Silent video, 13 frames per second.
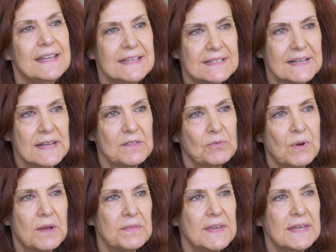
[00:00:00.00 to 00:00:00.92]
easily
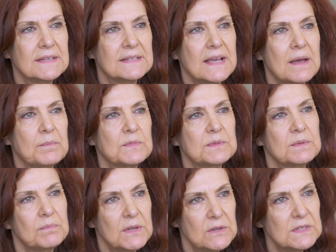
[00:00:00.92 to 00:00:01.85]
throughout the
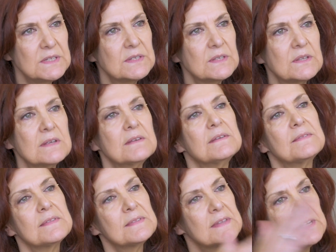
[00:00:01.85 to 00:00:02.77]
exams because it's
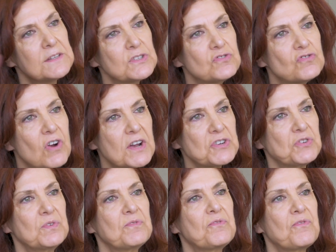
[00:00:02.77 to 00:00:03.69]
a
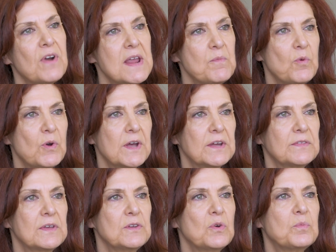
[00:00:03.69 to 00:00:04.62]
structure and
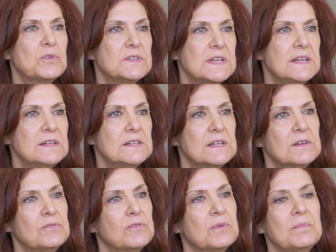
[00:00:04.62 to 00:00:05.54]
framework that you're
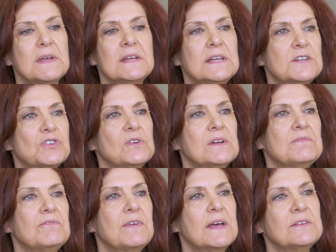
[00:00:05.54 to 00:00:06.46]
presented from initial
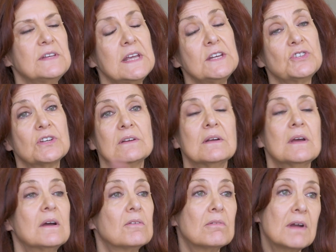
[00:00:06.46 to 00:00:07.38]
and foundation
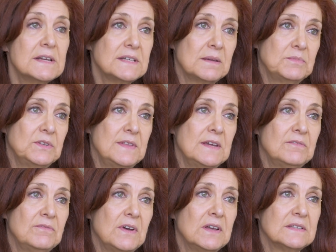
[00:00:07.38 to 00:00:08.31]
right up to the
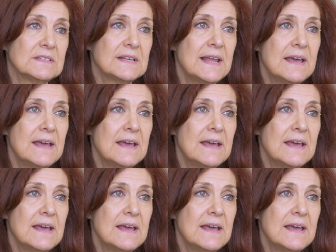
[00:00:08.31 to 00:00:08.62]
advanced